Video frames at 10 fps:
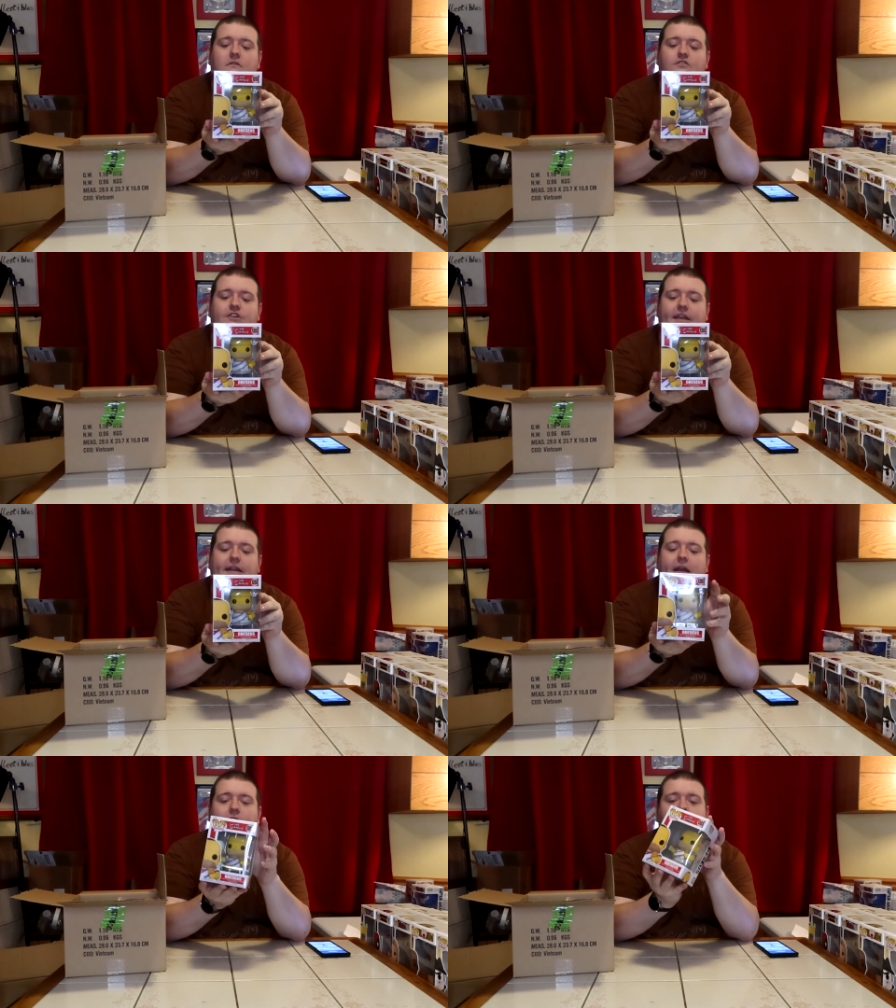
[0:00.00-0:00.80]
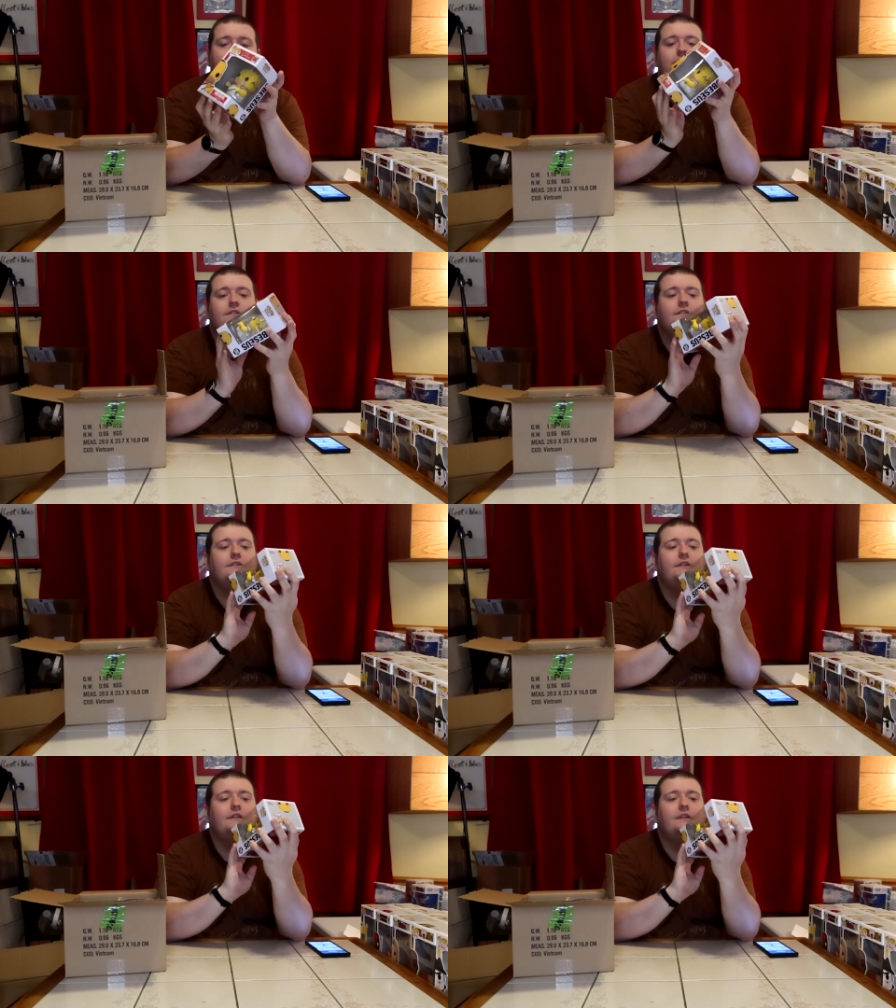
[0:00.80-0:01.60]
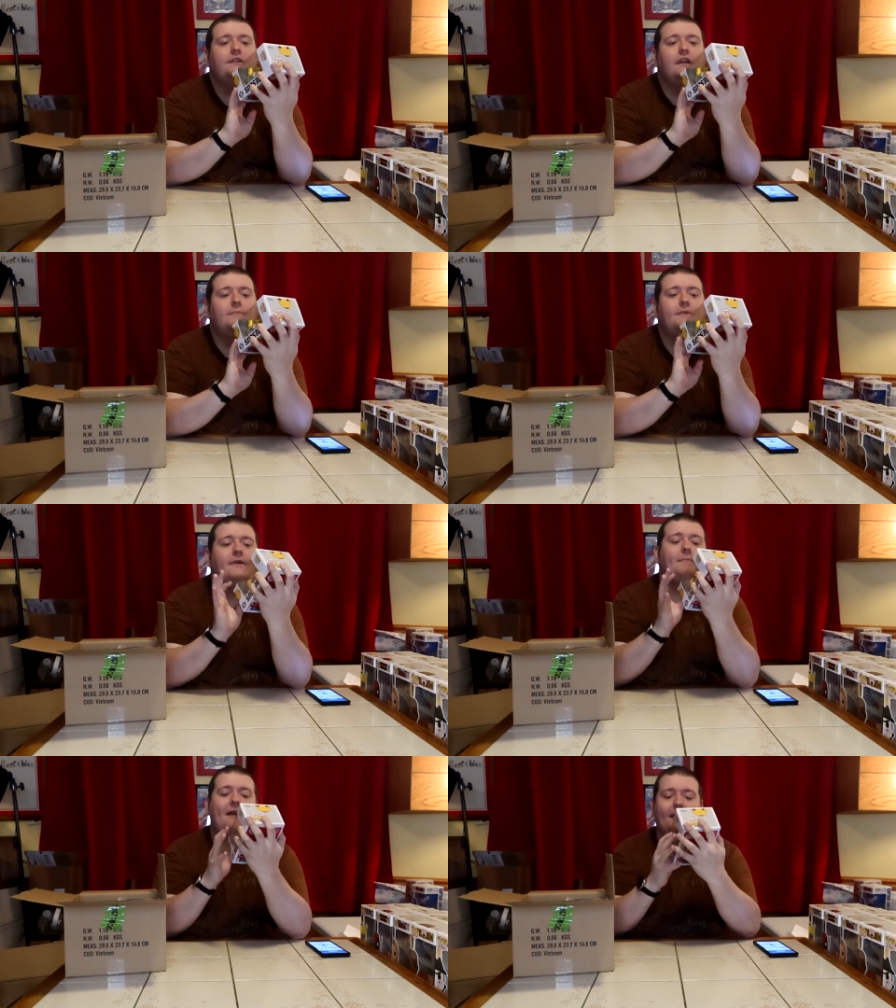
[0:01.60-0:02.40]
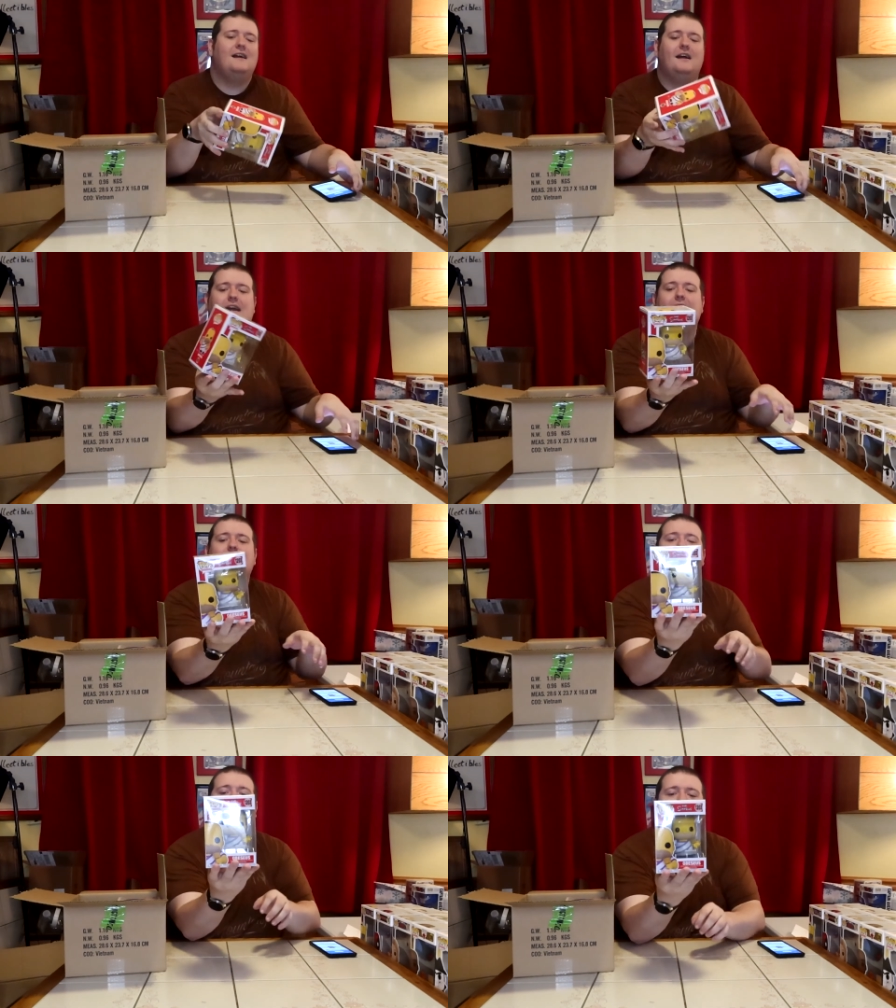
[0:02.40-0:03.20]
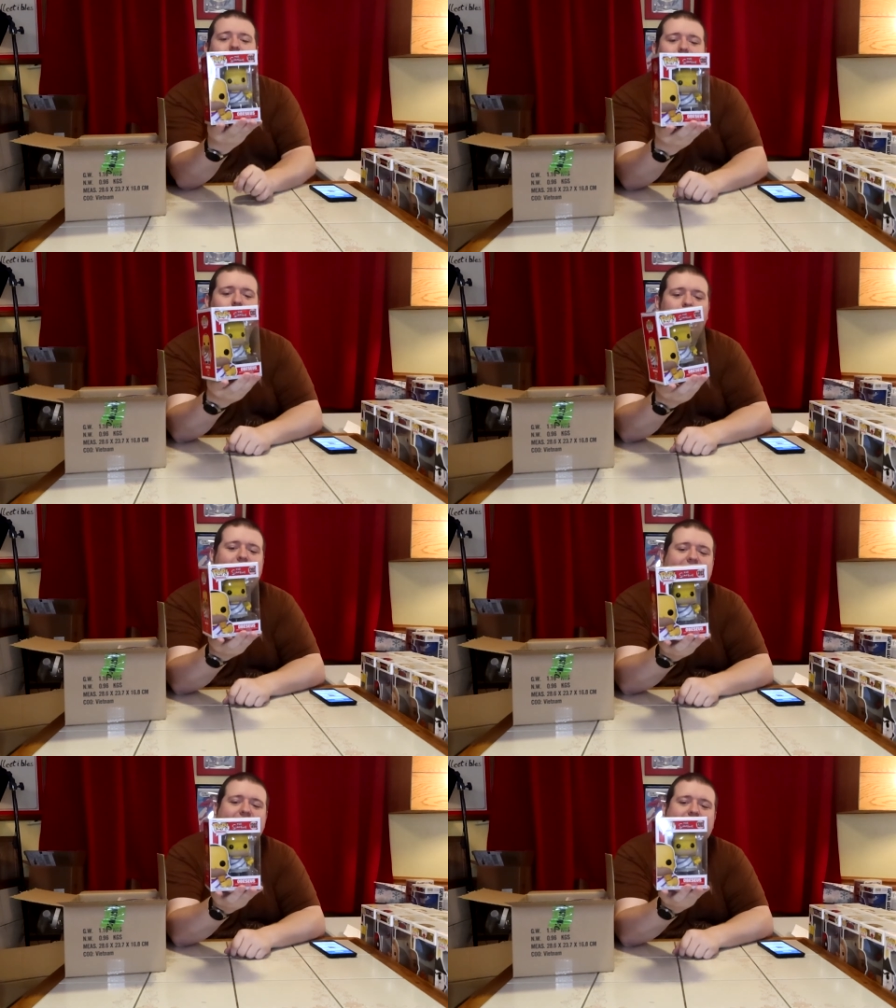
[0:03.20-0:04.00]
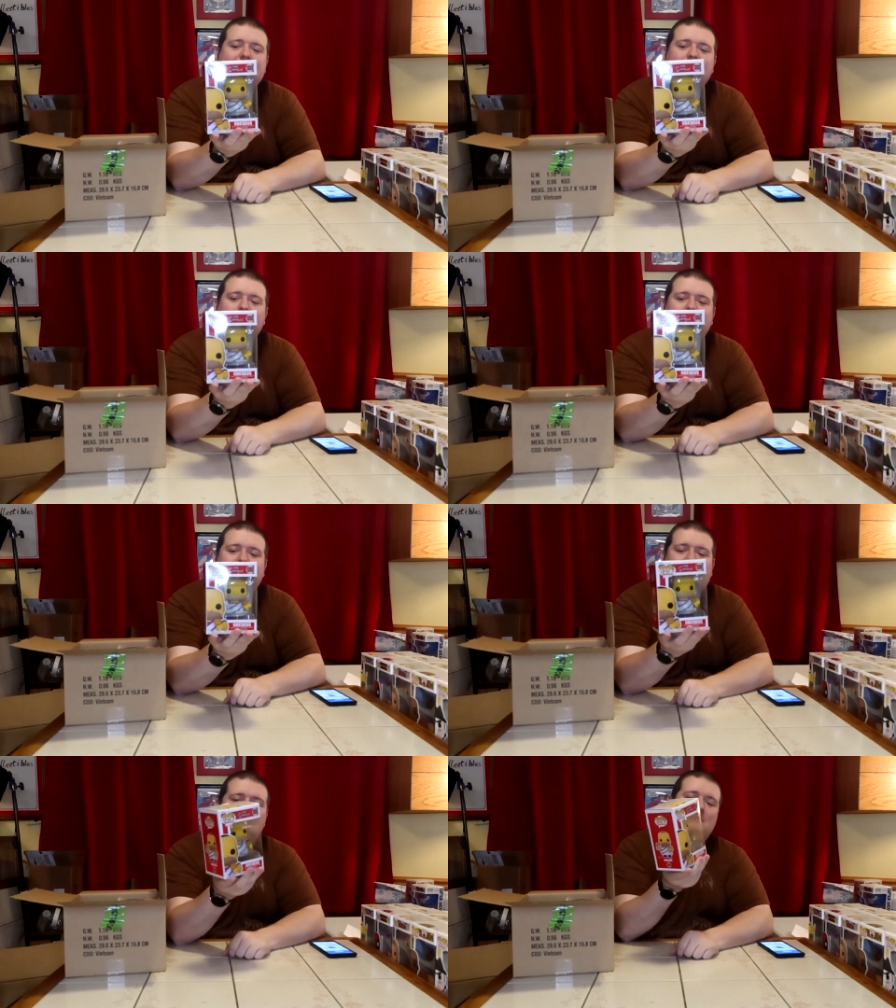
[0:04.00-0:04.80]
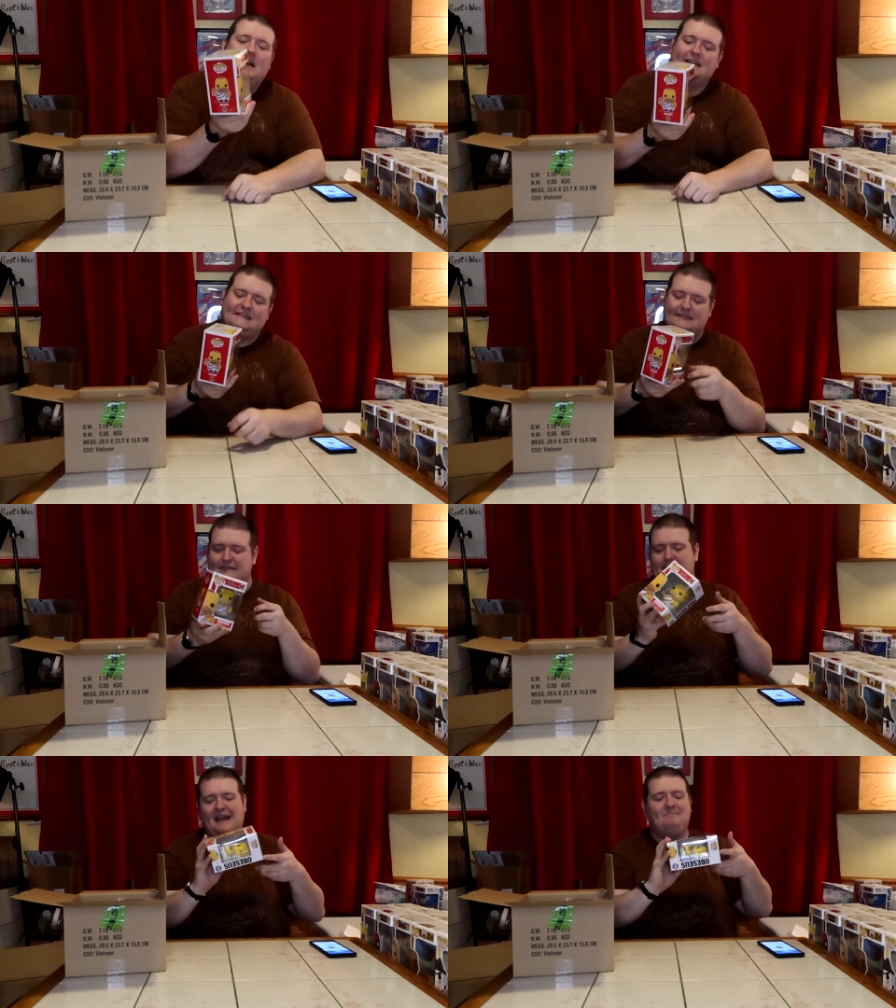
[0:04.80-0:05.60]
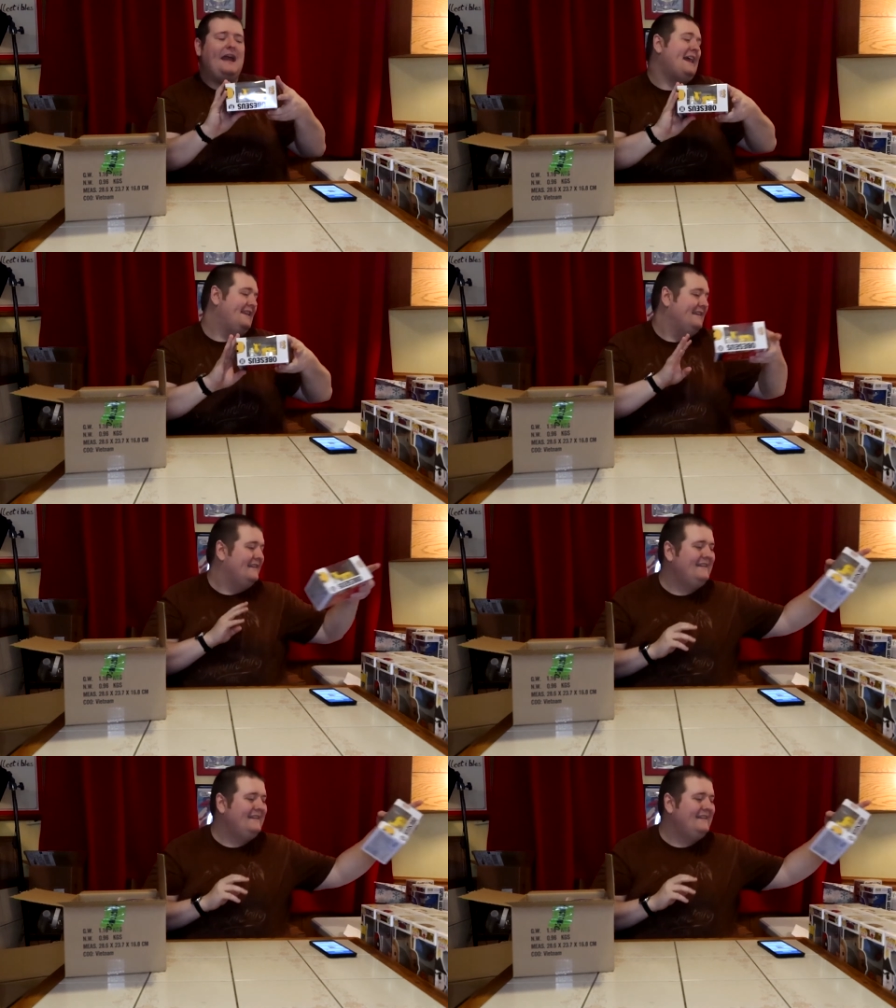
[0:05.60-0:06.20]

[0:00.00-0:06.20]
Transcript: Check it out. And be right back. All right, Obeseus here is worth 10 bucks. Not bad.